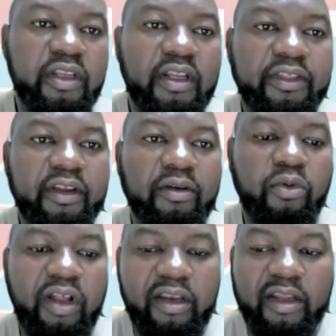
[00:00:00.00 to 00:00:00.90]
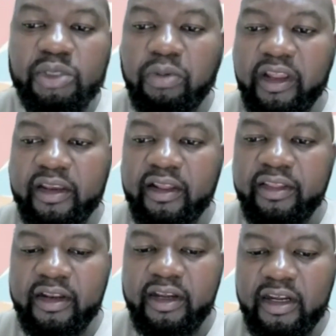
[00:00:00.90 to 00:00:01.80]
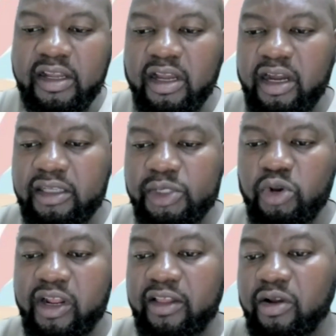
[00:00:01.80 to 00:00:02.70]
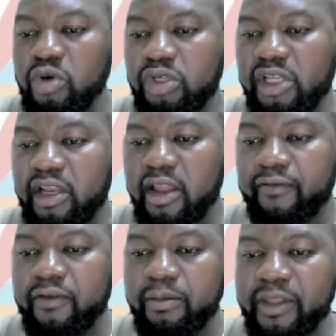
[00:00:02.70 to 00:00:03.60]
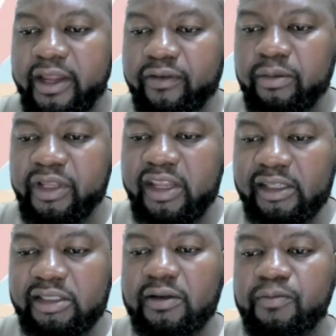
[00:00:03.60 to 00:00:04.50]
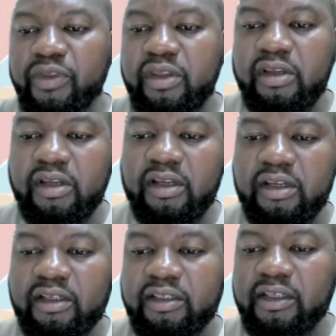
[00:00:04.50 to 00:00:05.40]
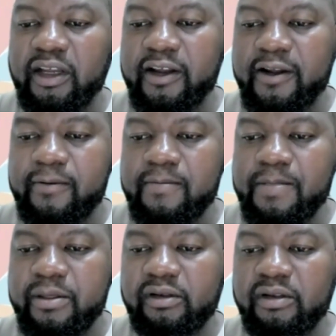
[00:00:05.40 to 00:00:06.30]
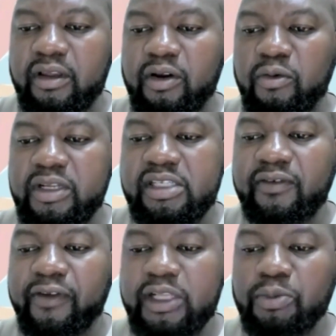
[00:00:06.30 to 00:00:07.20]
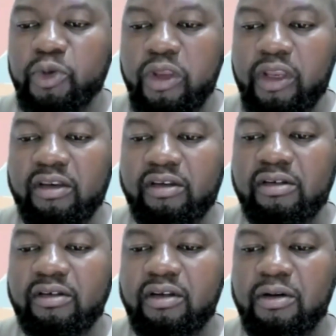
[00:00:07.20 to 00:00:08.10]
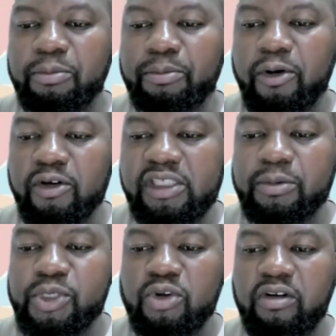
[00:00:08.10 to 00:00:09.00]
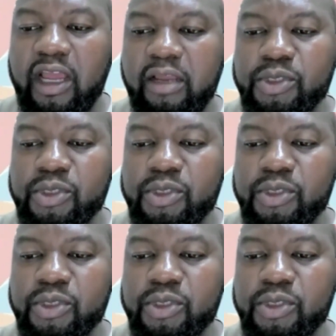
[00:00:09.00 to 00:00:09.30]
Eugene. I think well explained. And then I just got another question here from the guest. What is the difference between Port Shepstone